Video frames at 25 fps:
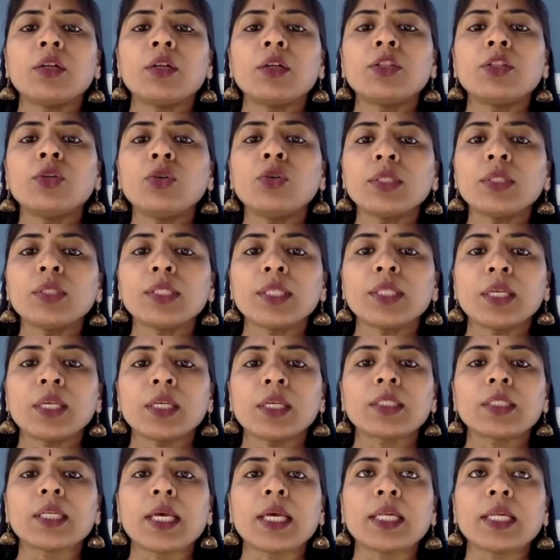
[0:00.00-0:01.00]
those
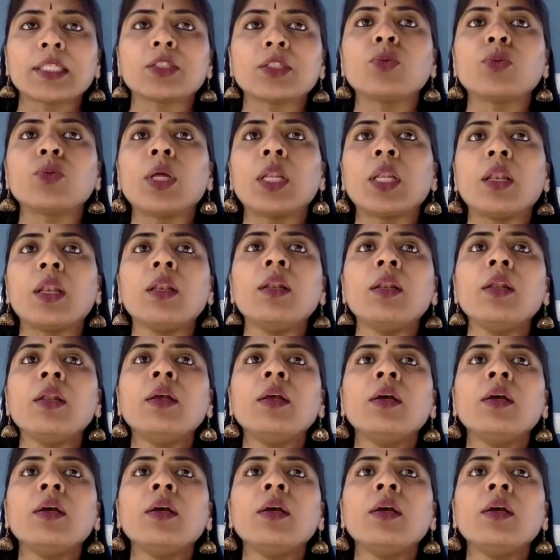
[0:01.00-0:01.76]
things as well